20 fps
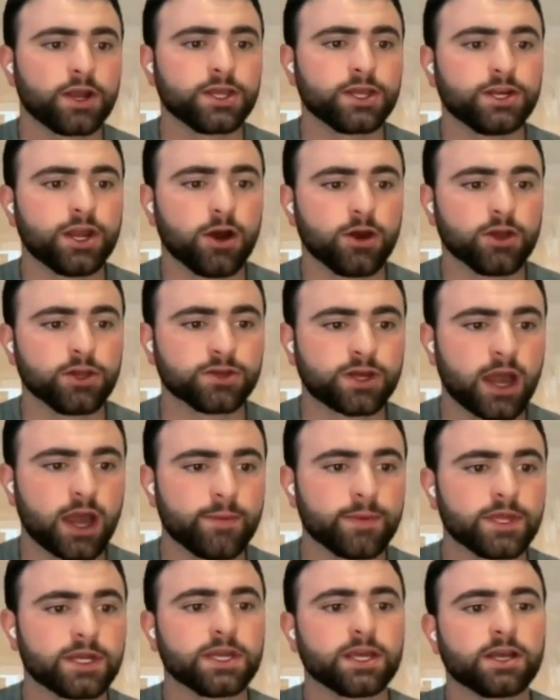where
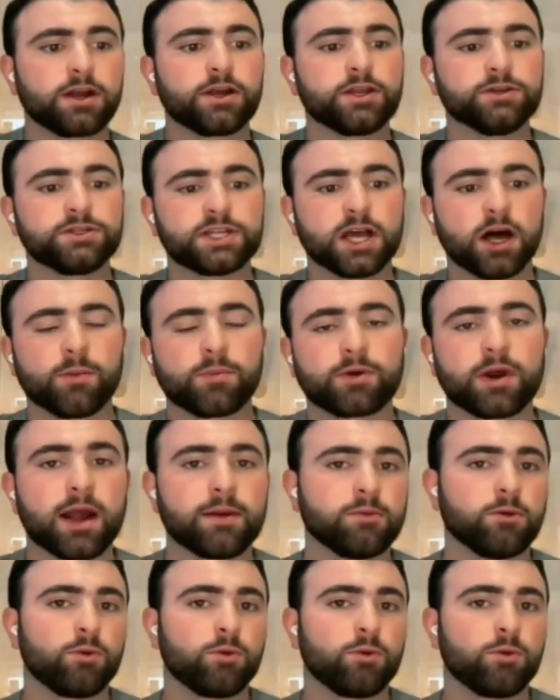you'd come in here, you tell